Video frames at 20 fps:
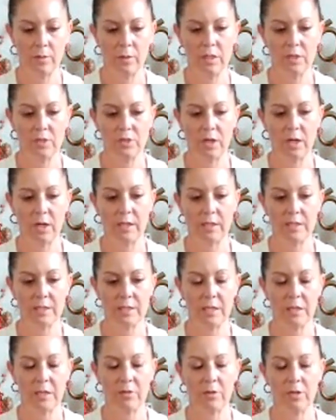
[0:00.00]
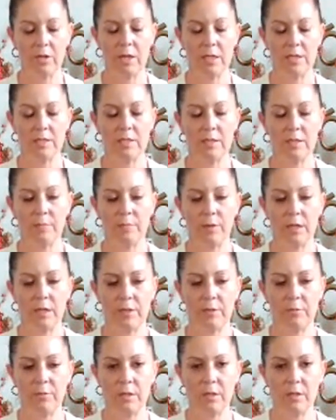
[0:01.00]
Really trying to synchronize the
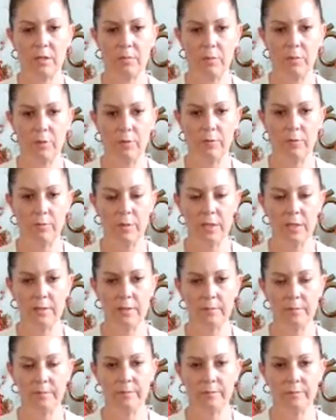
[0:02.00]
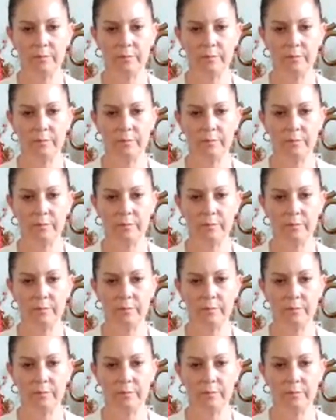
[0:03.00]
breath with the movement.